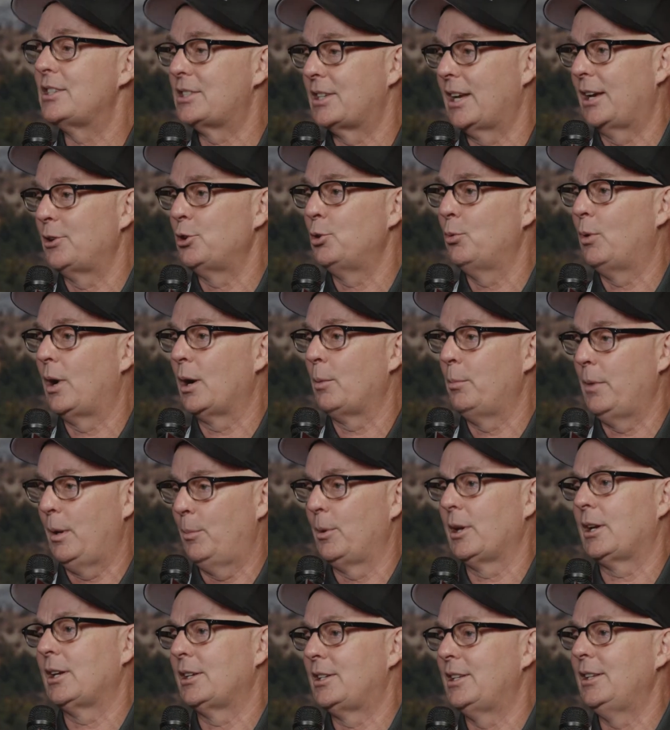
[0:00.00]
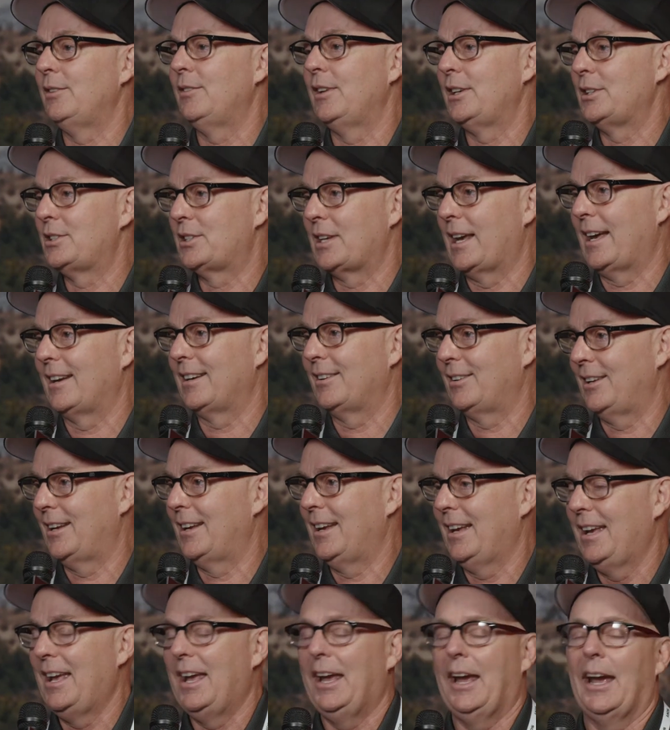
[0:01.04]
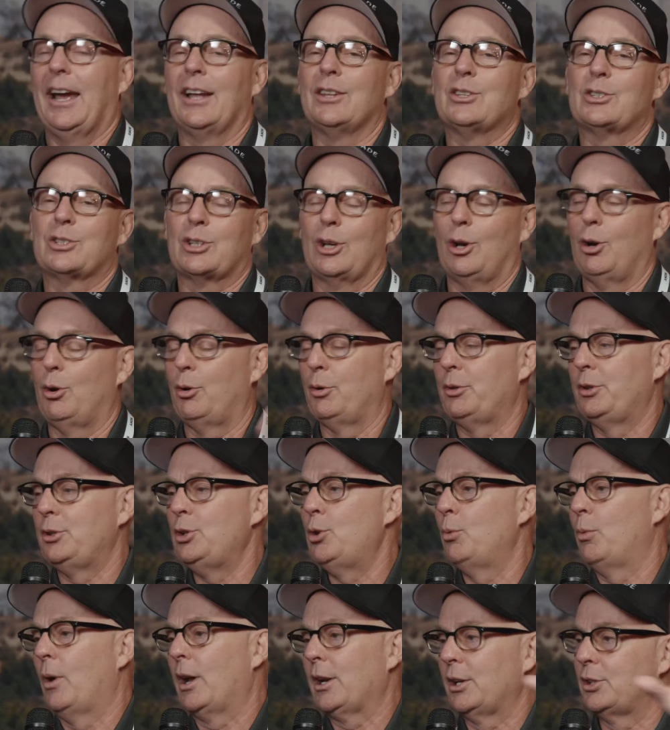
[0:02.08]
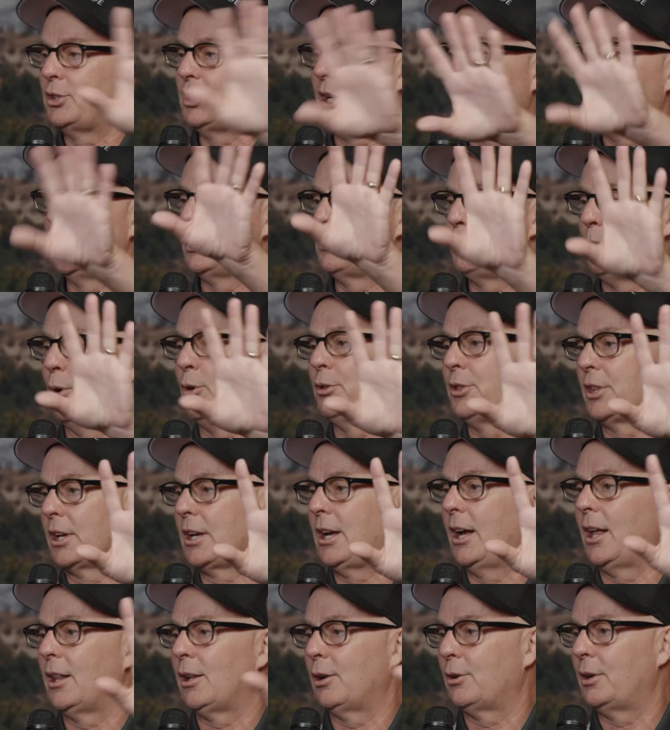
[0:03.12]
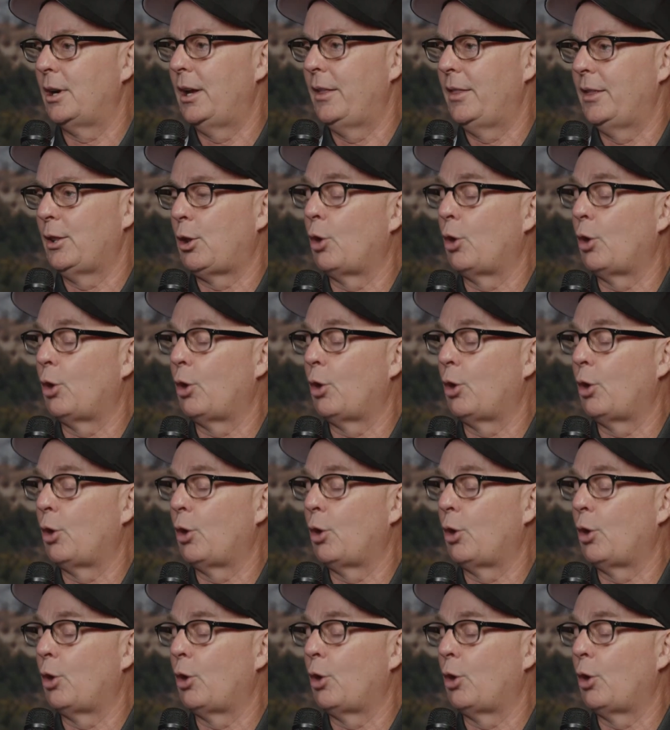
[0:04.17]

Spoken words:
set. You want to mimic a TV set. And so you want to change both the color and the